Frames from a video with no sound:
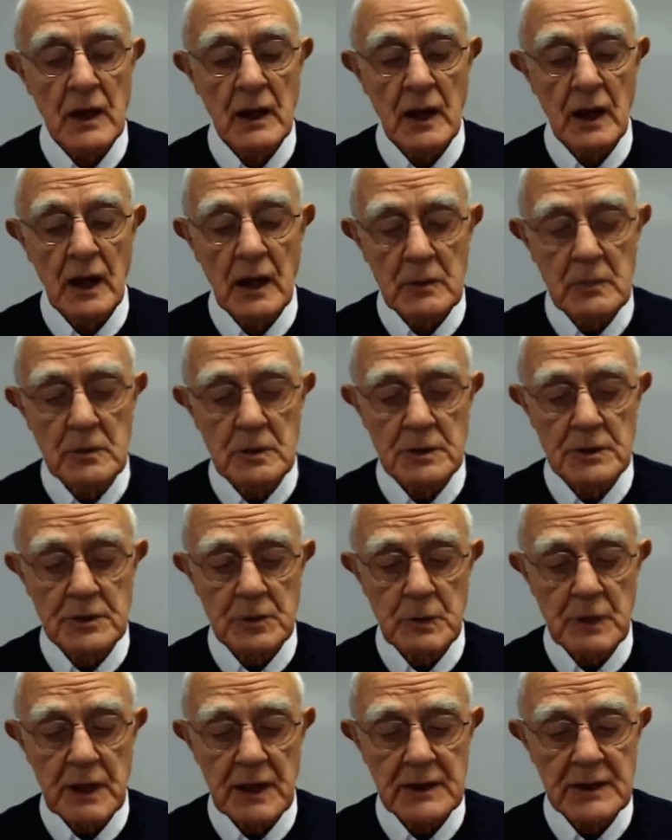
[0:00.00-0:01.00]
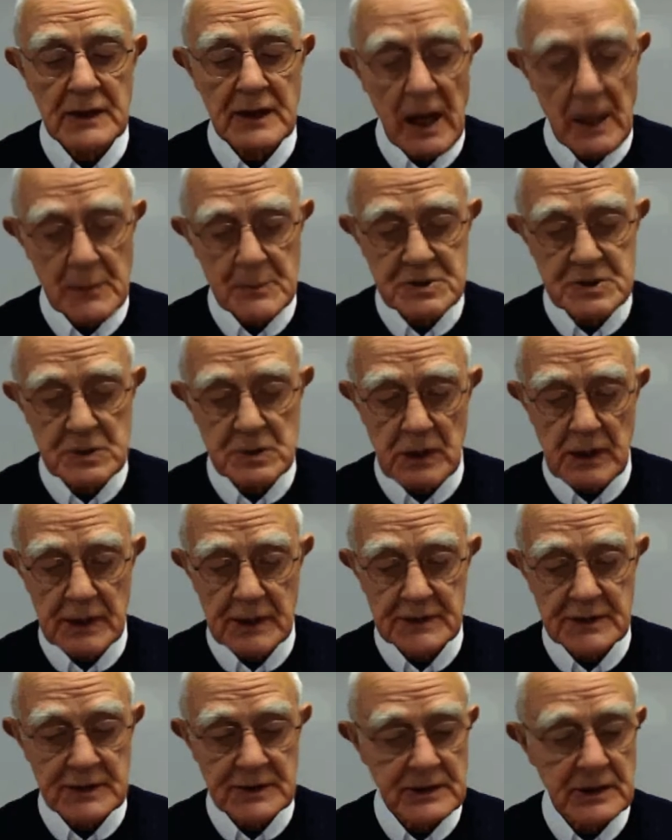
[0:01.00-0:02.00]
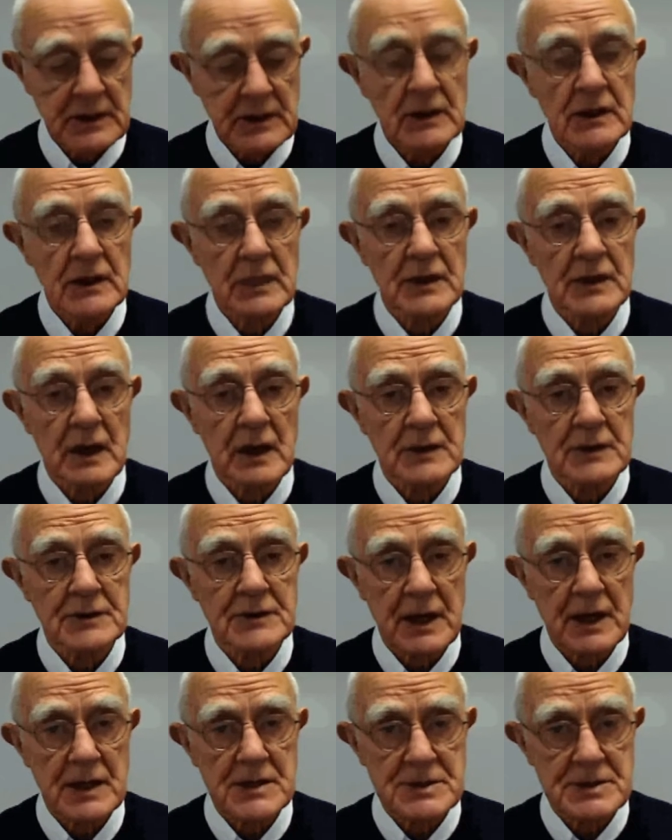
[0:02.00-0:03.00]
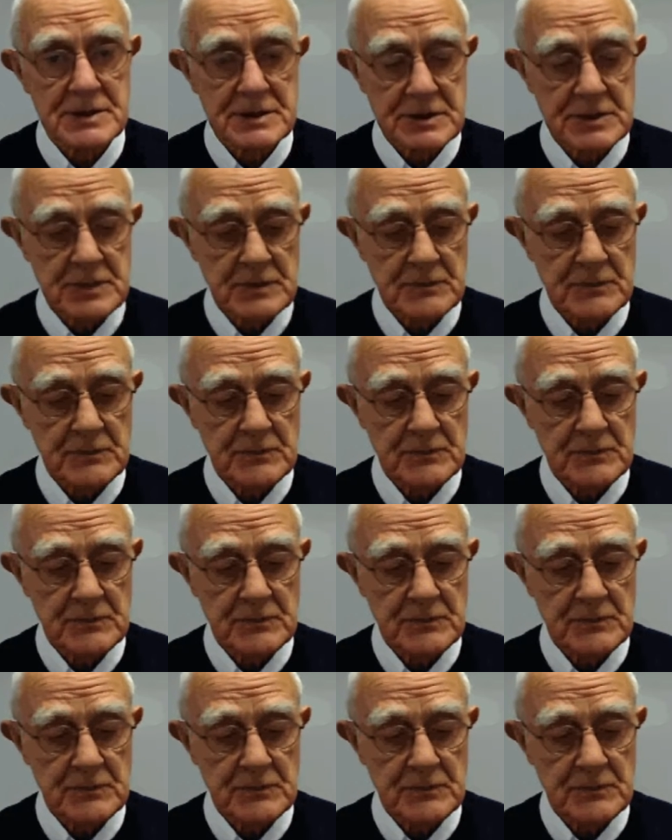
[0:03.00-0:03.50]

How do we encapsulate it in our tests?